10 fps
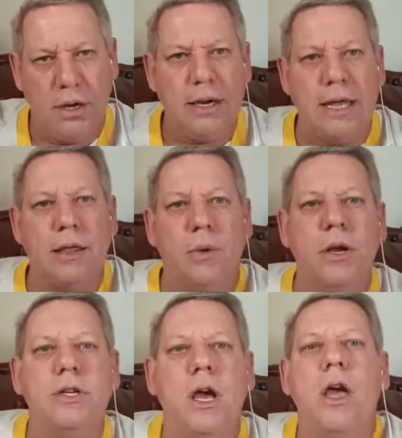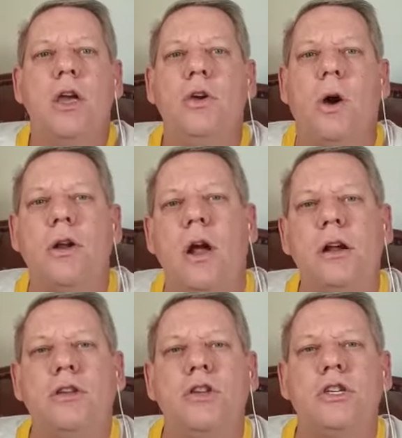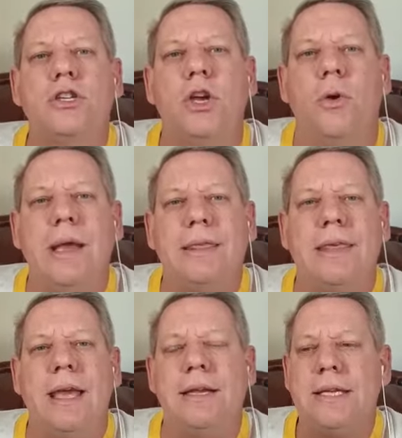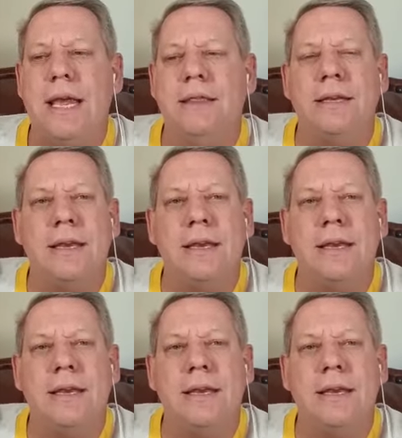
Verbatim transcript: In other words, you are not just doing things in the